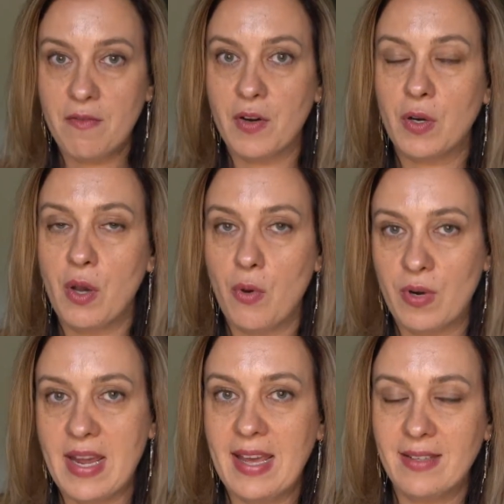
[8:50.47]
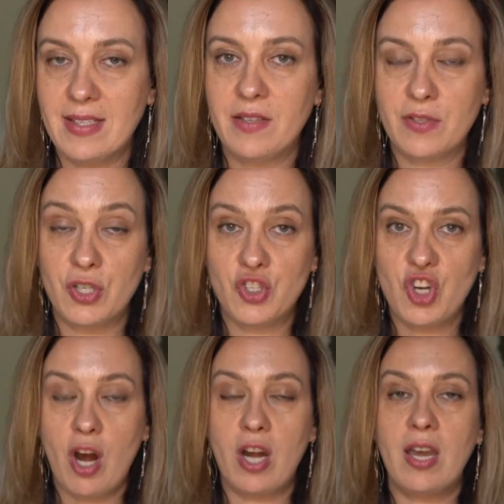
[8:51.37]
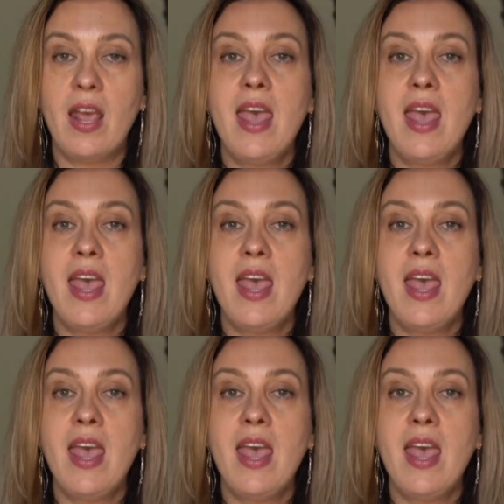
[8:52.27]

Virgo oriented of her chart.